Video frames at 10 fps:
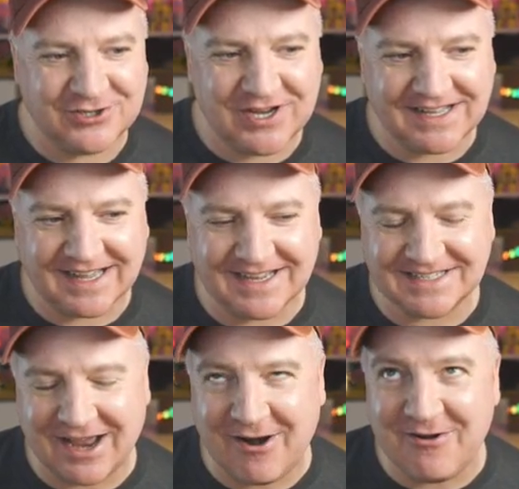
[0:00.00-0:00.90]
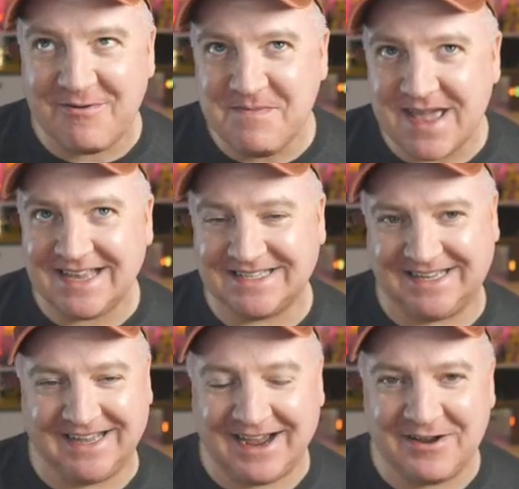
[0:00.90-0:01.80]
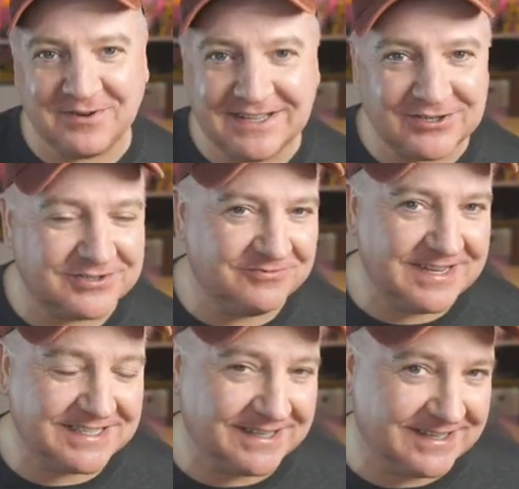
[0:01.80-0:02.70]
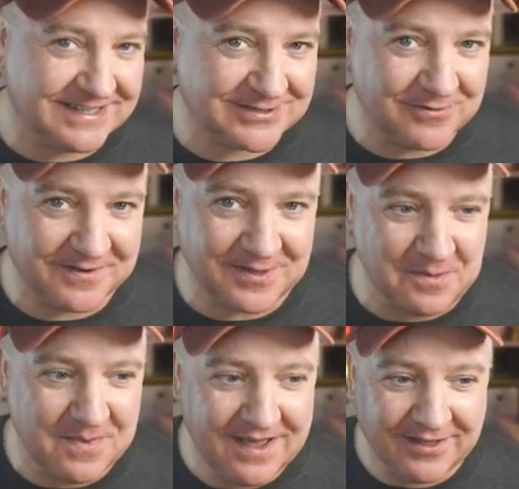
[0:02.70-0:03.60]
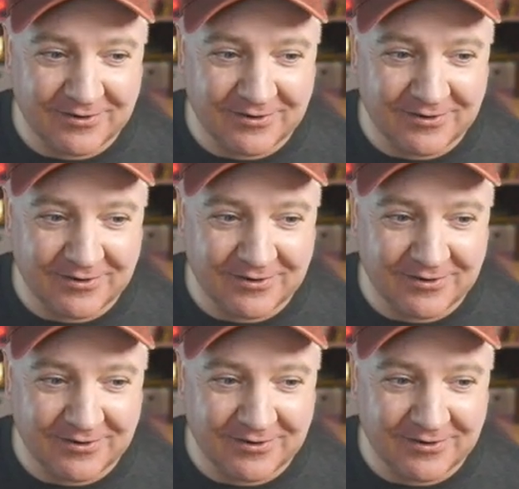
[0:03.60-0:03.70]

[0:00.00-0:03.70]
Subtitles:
Cheer lights are amazing. I only just recently discovered them.